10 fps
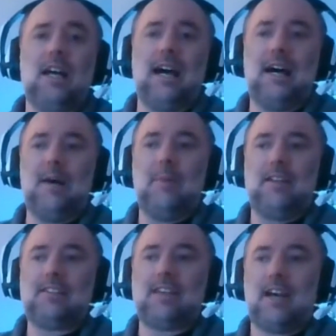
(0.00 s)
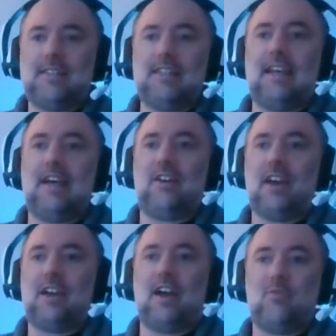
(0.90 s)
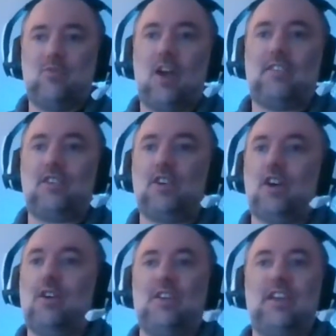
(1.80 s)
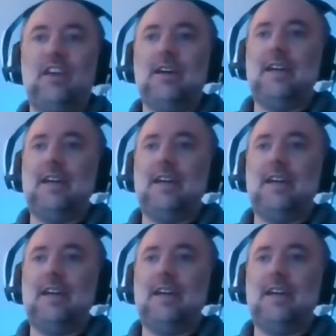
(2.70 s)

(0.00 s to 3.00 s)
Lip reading: and I sit down and I write the code, and